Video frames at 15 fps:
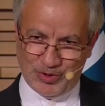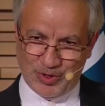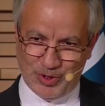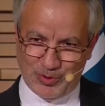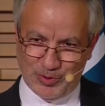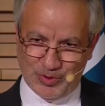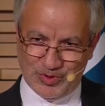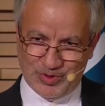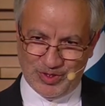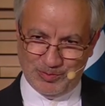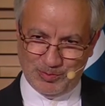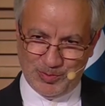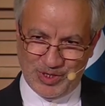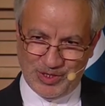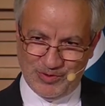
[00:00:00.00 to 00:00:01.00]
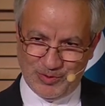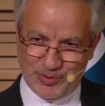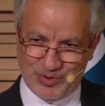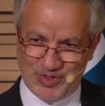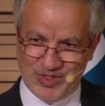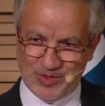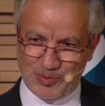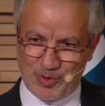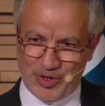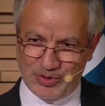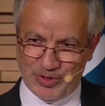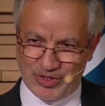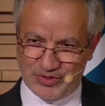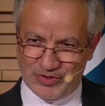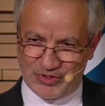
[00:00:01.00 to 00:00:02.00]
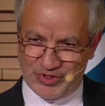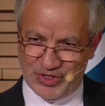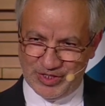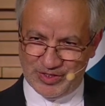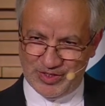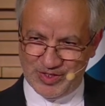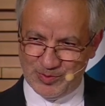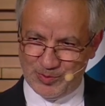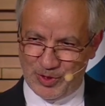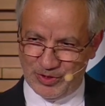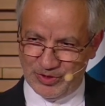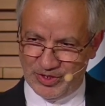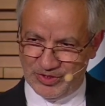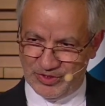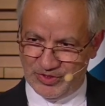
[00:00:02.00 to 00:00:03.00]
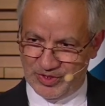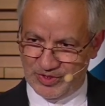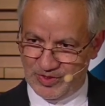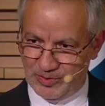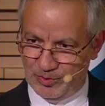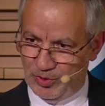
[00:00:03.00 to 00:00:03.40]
I don't believe to this part, I reject this part, I reject this.